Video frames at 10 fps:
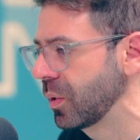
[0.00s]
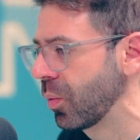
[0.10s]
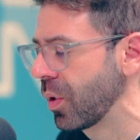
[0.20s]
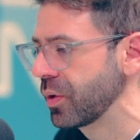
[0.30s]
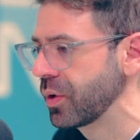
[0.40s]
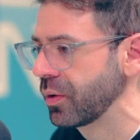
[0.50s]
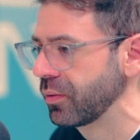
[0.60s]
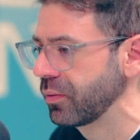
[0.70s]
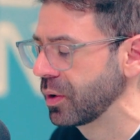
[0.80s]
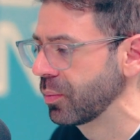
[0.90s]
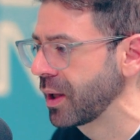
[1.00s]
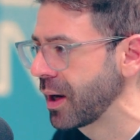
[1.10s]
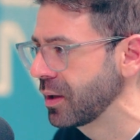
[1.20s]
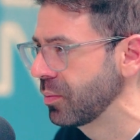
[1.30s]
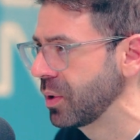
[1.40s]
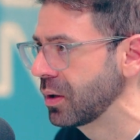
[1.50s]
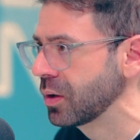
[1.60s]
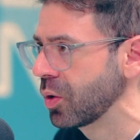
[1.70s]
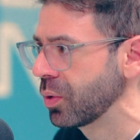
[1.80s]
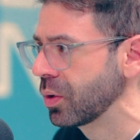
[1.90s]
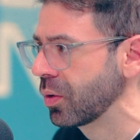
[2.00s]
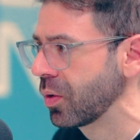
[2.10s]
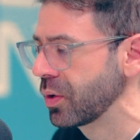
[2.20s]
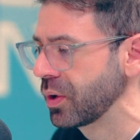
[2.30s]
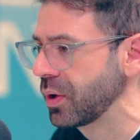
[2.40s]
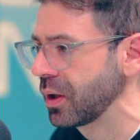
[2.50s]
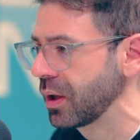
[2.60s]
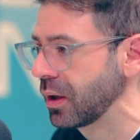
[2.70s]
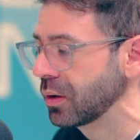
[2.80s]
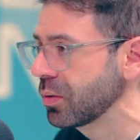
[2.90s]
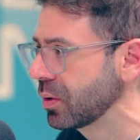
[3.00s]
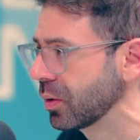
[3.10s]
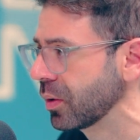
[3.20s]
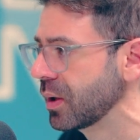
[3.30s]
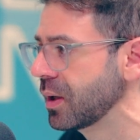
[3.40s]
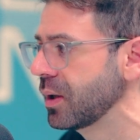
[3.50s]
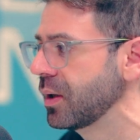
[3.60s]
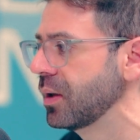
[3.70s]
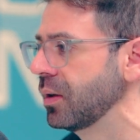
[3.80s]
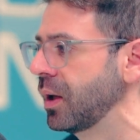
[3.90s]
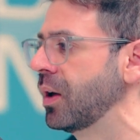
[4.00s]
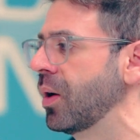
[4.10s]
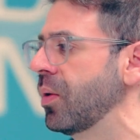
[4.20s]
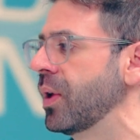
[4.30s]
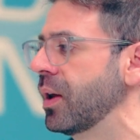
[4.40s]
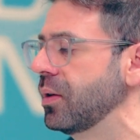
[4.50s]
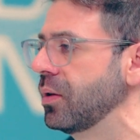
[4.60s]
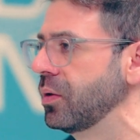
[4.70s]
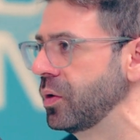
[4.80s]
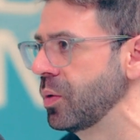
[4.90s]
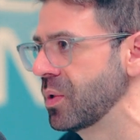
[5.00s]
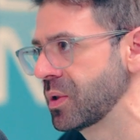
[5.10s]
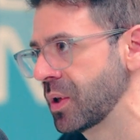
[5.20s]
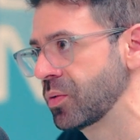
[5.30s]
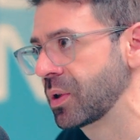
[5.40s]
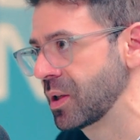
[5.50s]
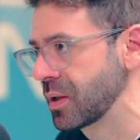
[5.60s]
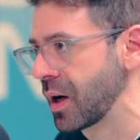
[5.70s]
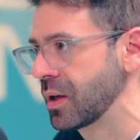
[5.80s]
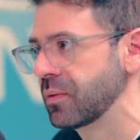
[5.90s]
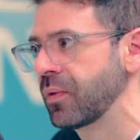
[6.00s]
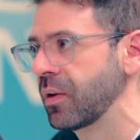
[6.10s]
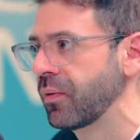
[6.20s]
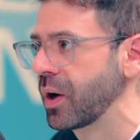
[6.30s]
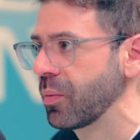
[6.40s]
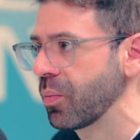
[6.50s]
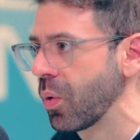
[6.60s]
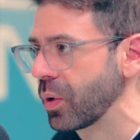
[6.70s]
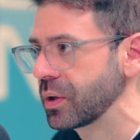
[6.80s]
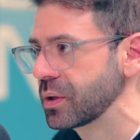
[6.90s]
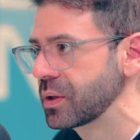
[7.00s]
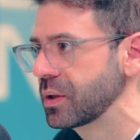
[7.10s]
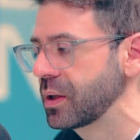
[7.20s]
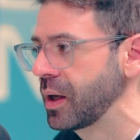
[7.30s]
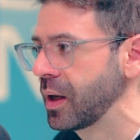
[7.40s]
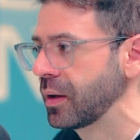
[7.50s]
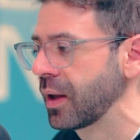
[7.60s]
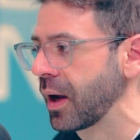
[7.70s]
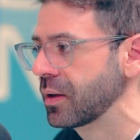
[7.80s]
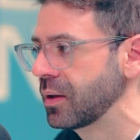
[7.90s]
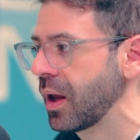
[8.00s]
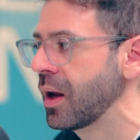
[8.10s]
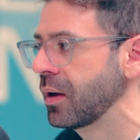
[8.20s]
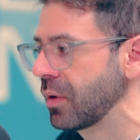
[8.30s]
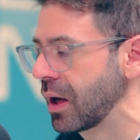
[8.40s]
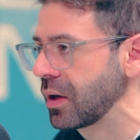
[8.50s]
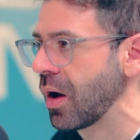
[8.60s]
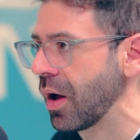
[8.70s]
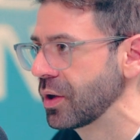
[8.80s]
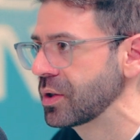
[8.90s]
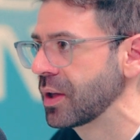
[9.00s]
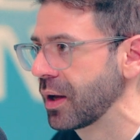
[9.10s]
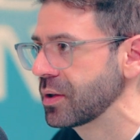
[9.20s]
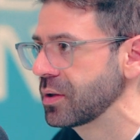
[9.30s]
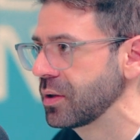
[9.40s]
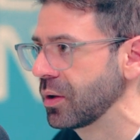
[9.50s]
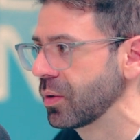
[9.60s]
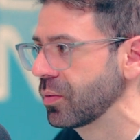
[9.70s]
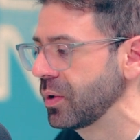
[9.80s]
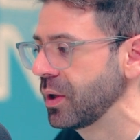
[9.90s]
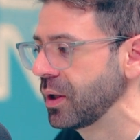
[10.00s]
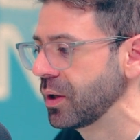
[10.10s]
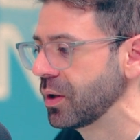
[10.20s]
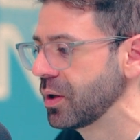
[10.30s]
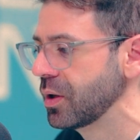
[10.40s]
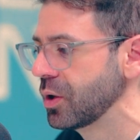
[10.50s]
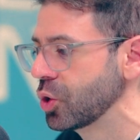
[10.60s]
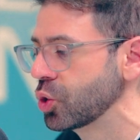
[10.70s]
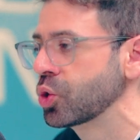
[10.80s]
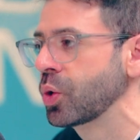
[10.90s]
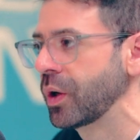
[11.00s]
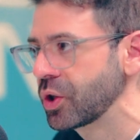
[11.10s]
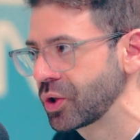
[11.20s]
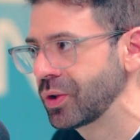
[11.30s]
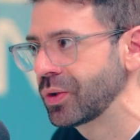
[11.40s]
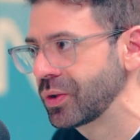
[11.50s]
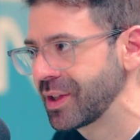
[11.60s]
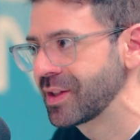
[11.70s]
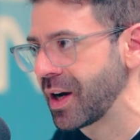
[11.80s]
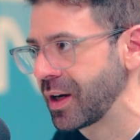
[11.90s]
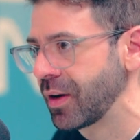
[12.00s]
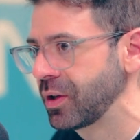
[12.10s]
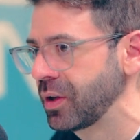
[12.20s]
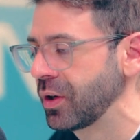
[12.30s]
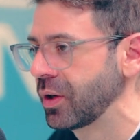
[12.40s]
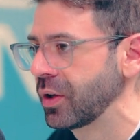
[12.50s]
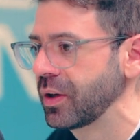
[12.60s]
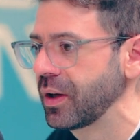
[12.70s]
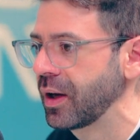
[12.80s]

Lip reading: Whether they're planning to be global or they're thinking local, they know that human-centric design is very, very important, and that they acknowledge that the traditional design out here